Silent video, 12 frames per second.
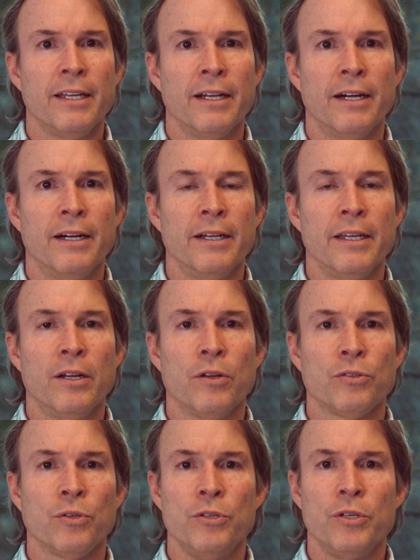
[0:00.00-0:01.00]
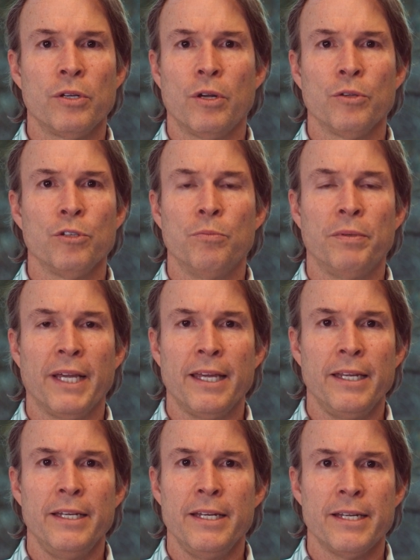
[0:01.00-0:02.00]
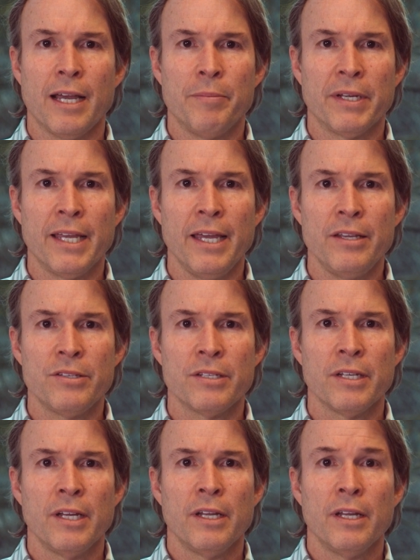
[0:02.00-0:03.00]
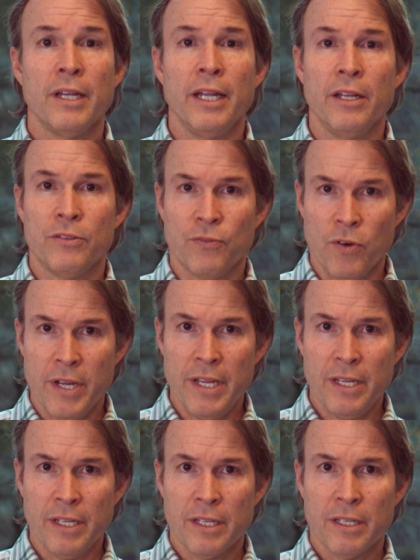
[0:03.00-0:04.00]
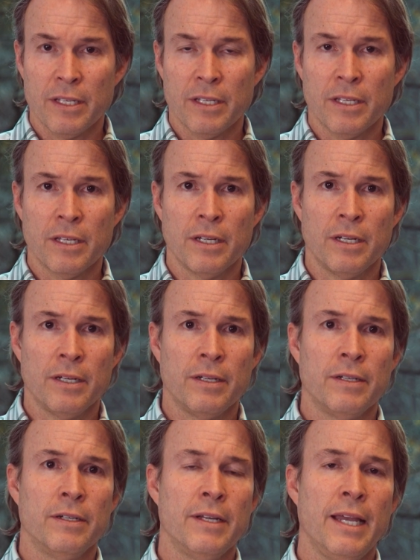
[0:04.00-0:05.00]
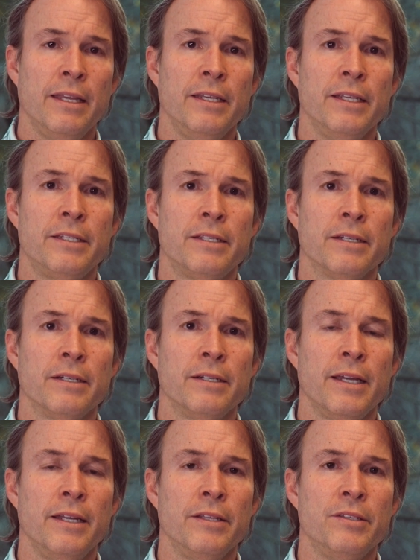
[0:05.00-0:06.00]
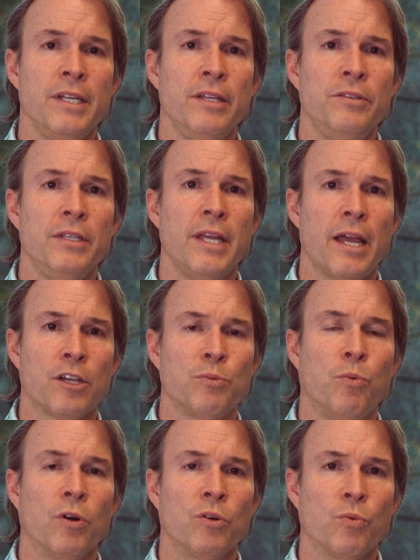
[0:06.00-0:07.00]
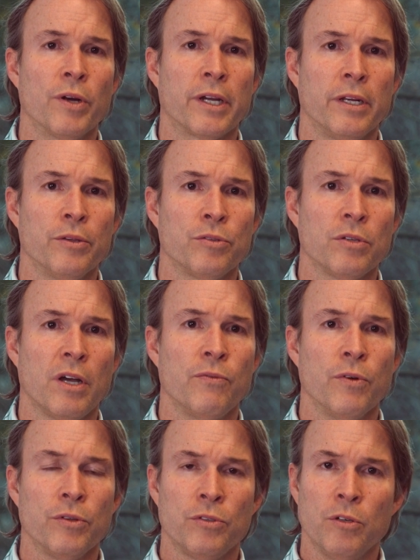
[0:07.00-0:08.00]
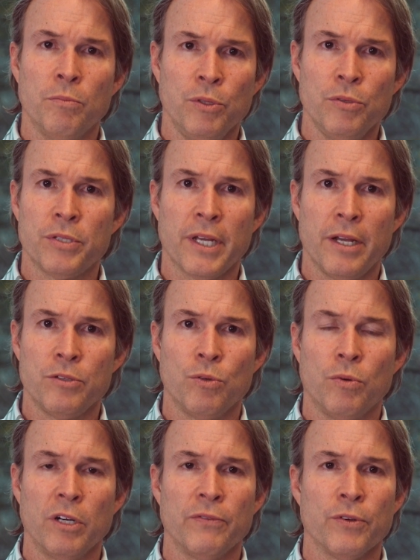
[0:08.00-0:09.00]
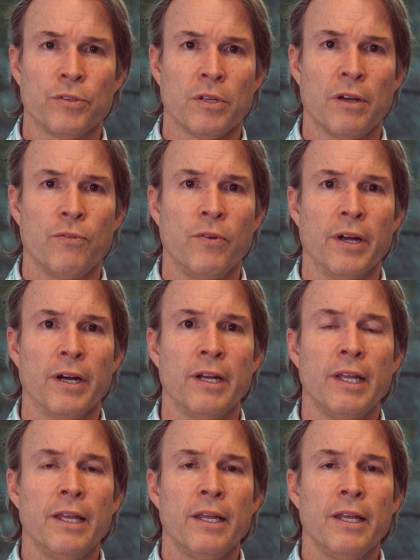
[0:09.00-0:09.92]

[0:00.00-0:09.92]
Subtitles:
You can also plan any type of case. It's free, and it's easy to export and work in other software. So Blue Sky is a wonderful software.